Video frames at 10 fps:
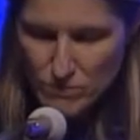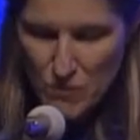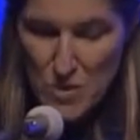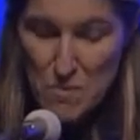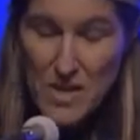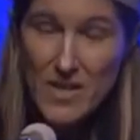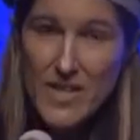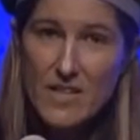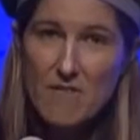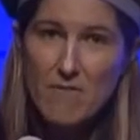The
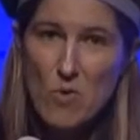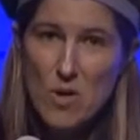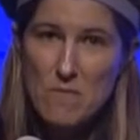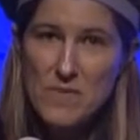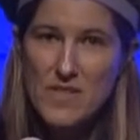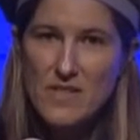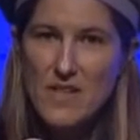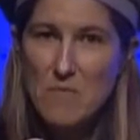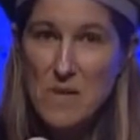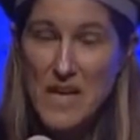myriad of forms
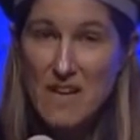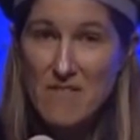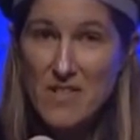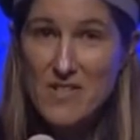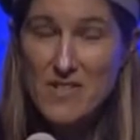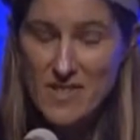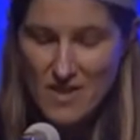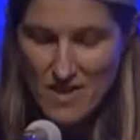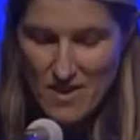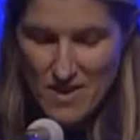and behaviors
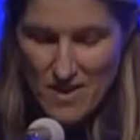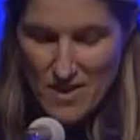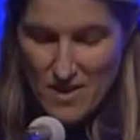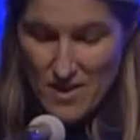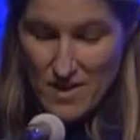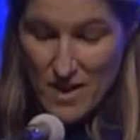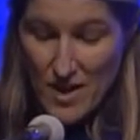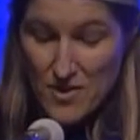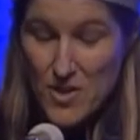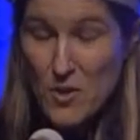
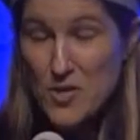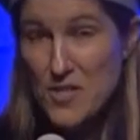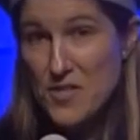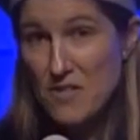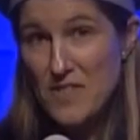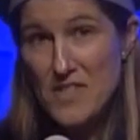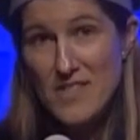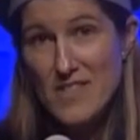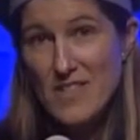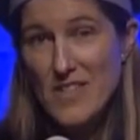under the ocean's
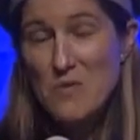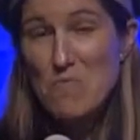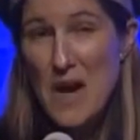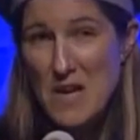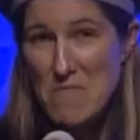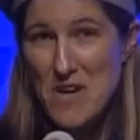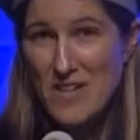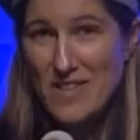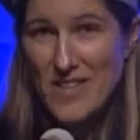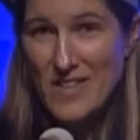surface is
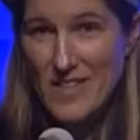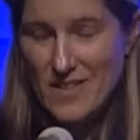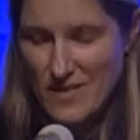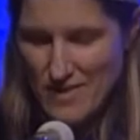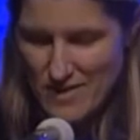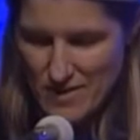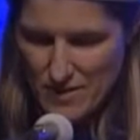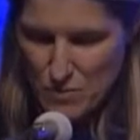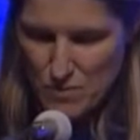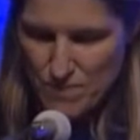mind-boggling.
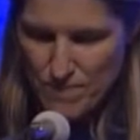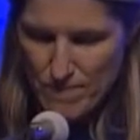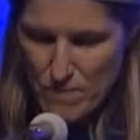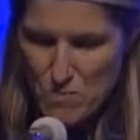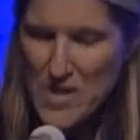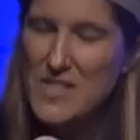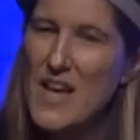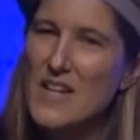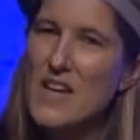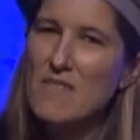But it's not
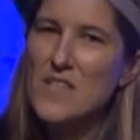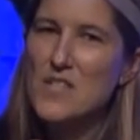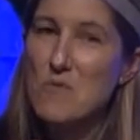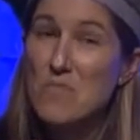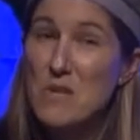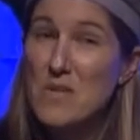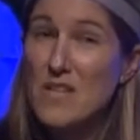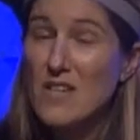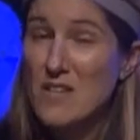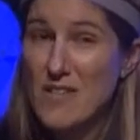enough to simply be
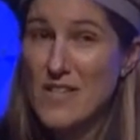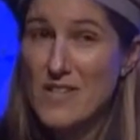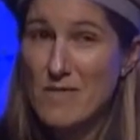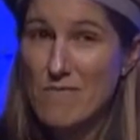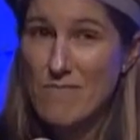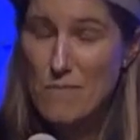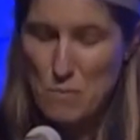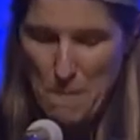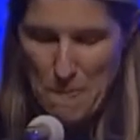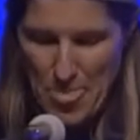curious.
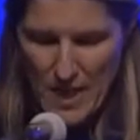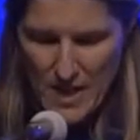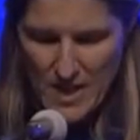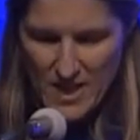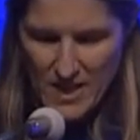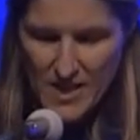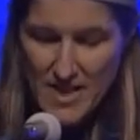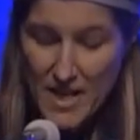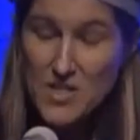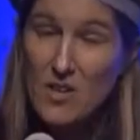It
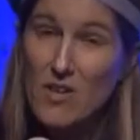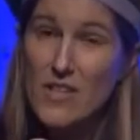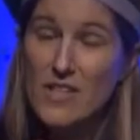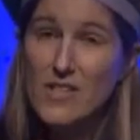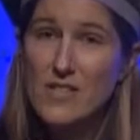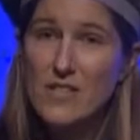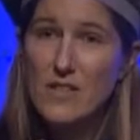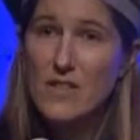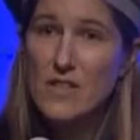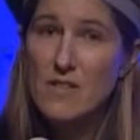takes courage
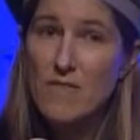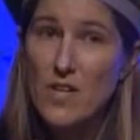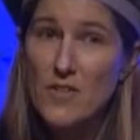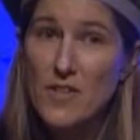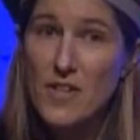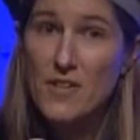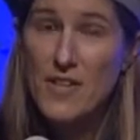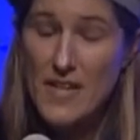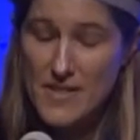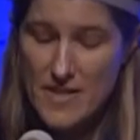to follow your
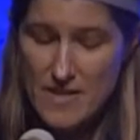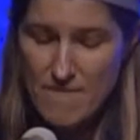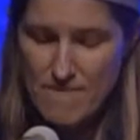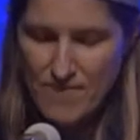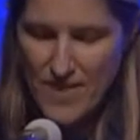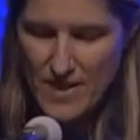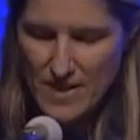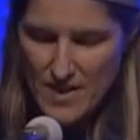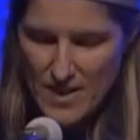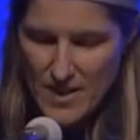curiosity,
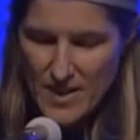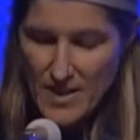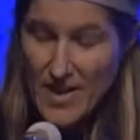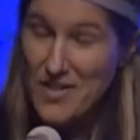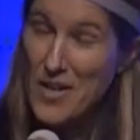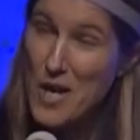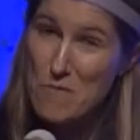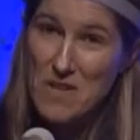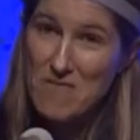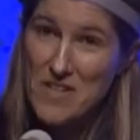and you can't
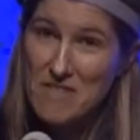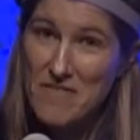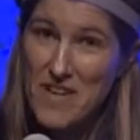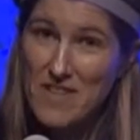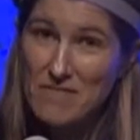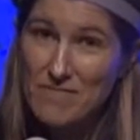be afraid to fail.